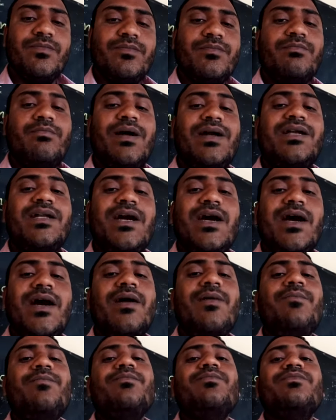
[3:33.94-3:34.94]
but
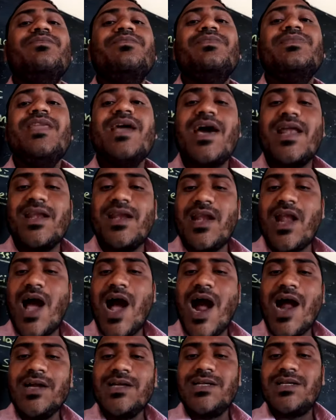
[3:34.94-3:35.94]
they are
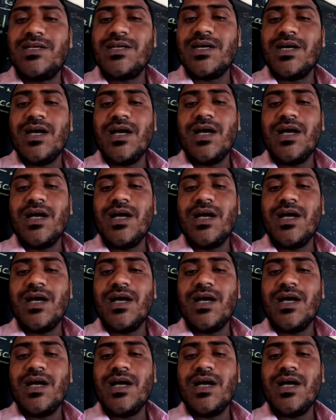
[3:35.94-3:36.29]
not